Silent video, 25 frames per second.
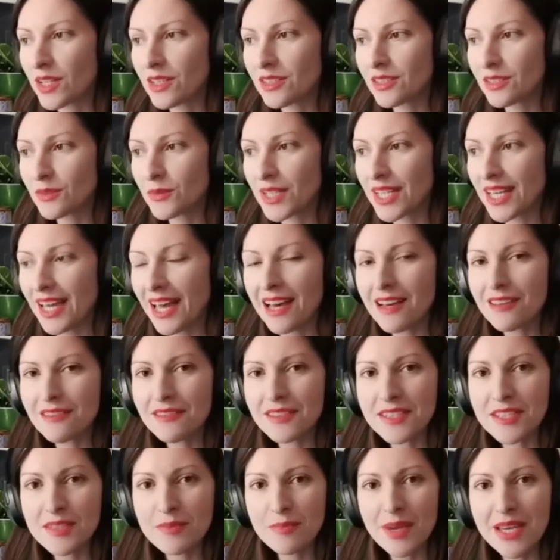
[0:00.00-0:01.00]
Well, we
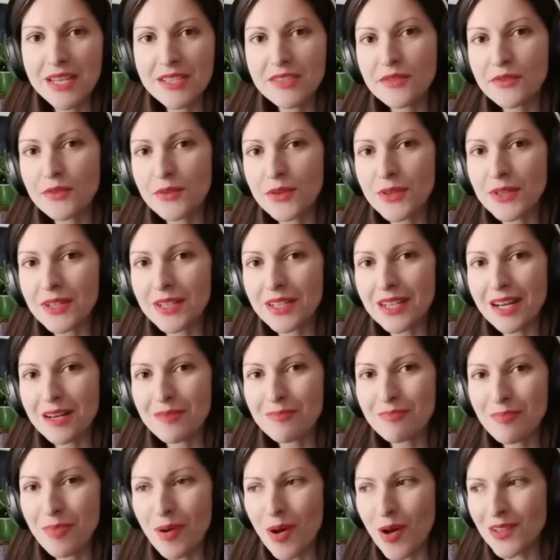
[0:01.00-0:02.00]
have a space for
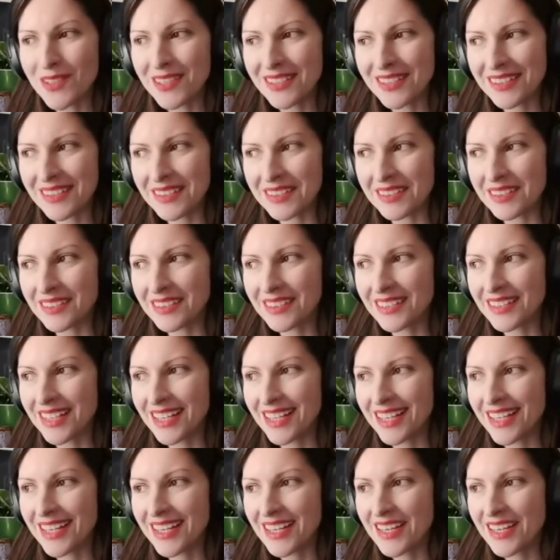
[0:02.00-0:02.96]
a pot here.